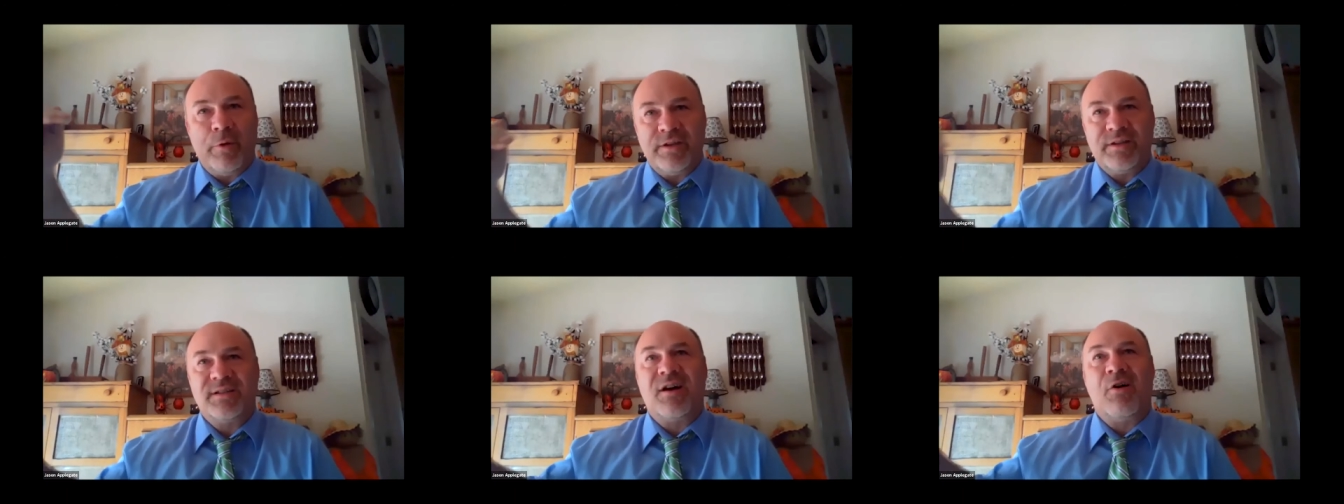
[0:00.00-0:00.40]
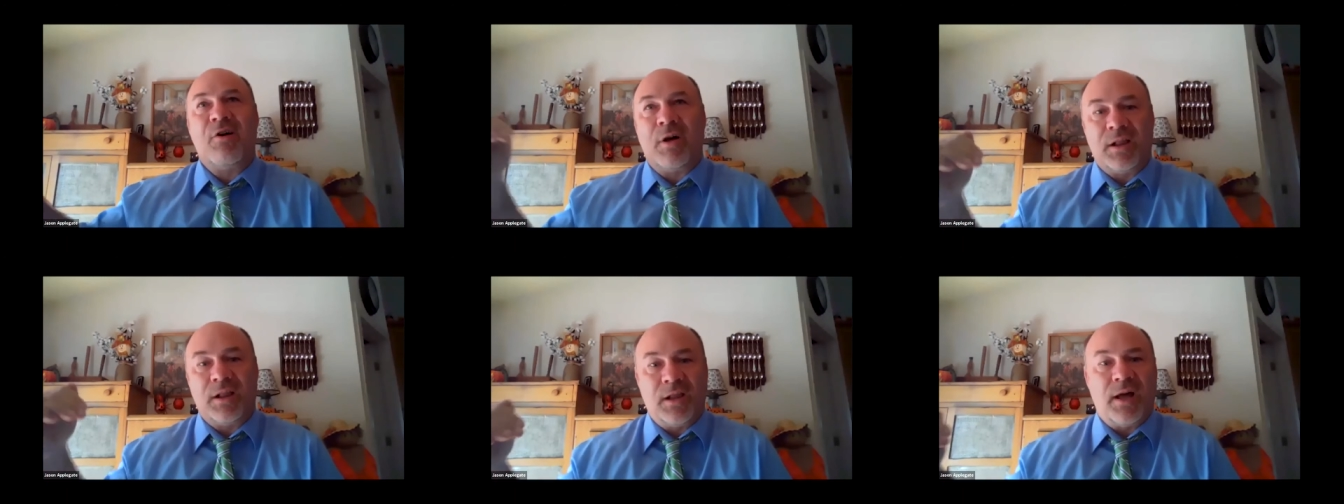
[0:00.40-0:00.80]
we saw
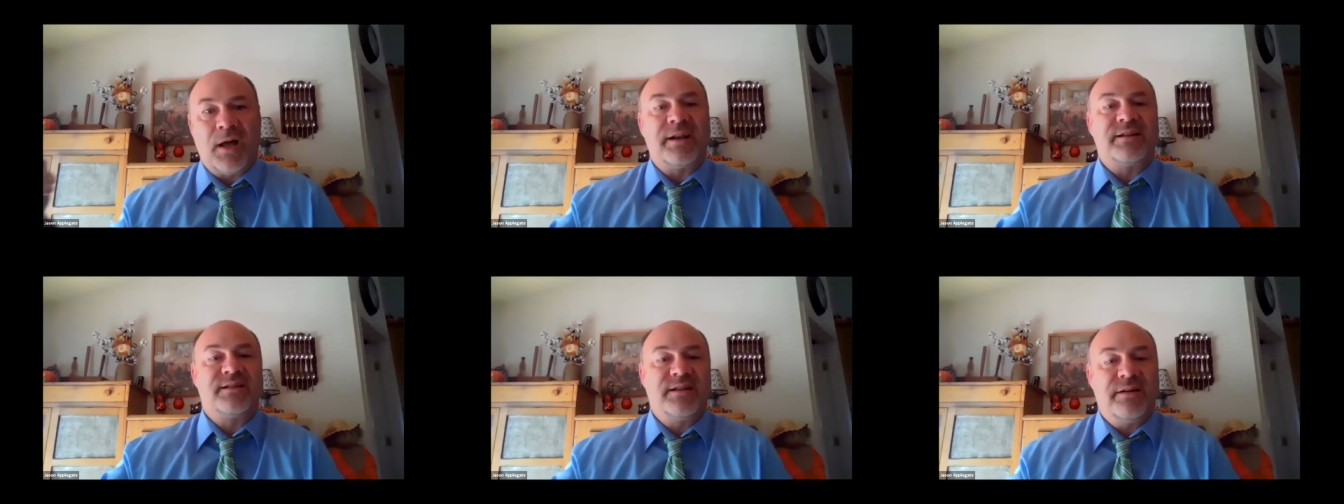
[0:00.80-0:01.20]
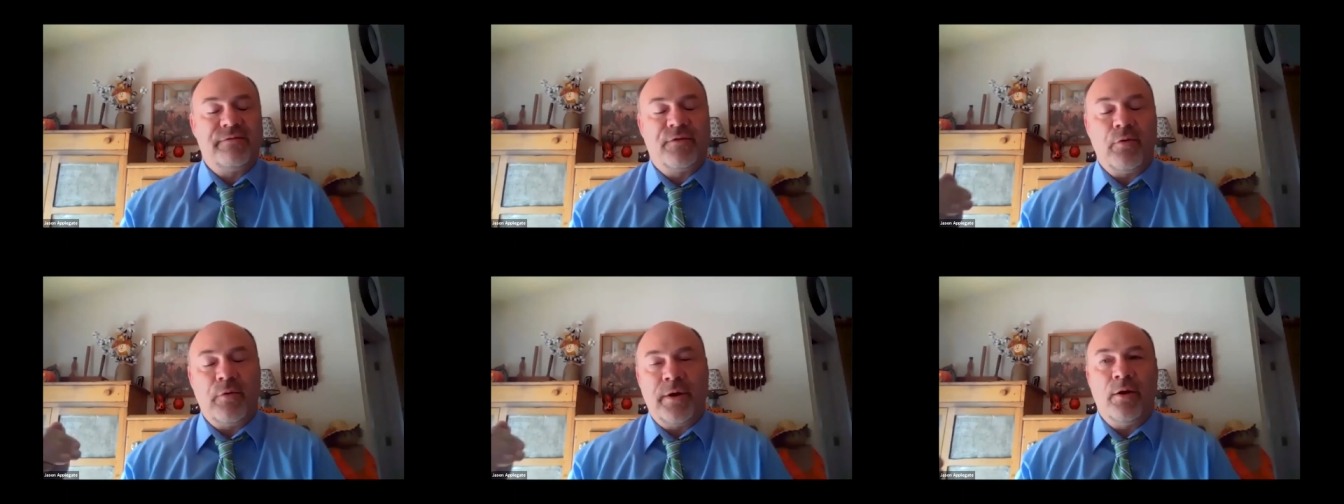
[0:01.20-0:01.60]
a lot of
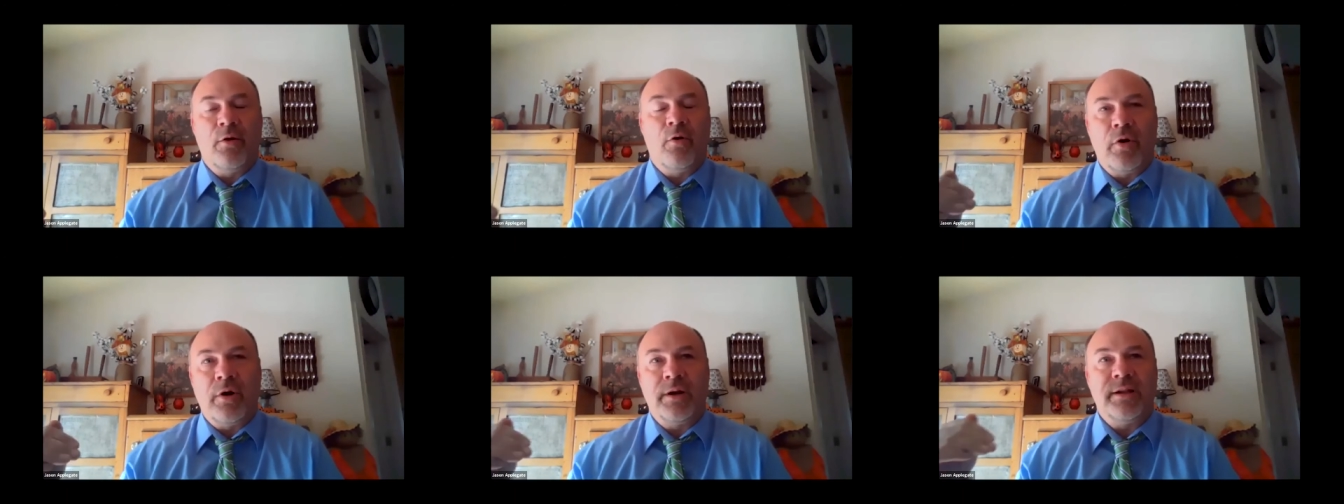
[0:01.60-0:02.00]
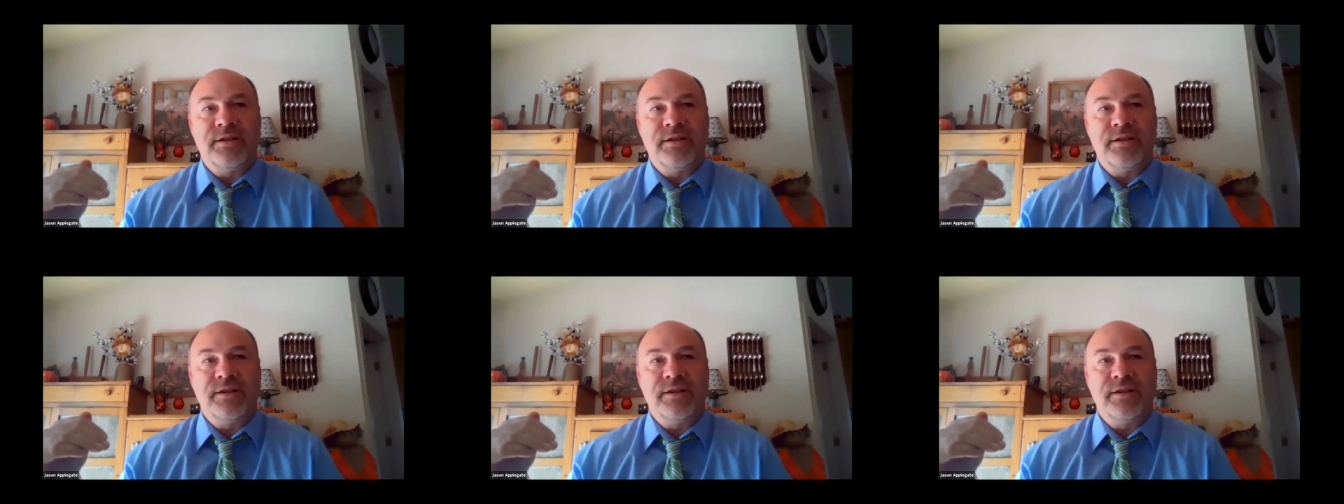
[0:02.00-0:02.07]
stuff going on.